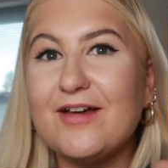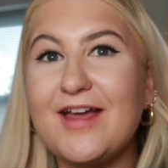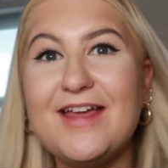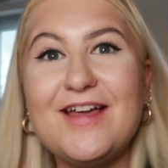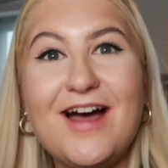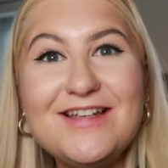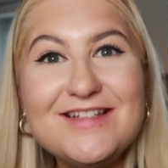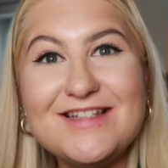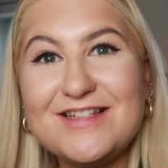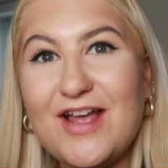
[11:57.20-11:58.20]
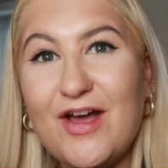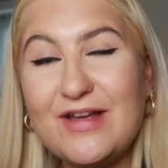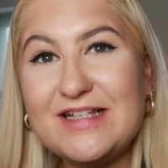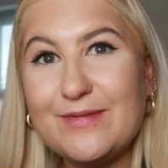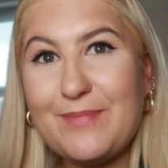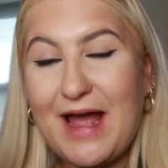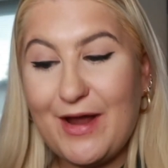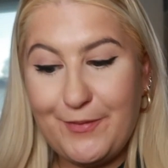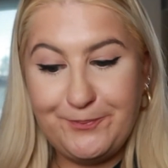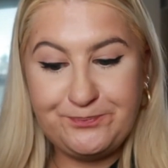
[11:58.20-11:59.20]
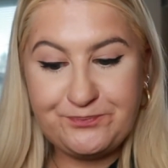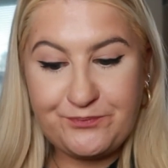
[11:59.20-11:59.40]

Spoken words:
Okay, guys, so it's about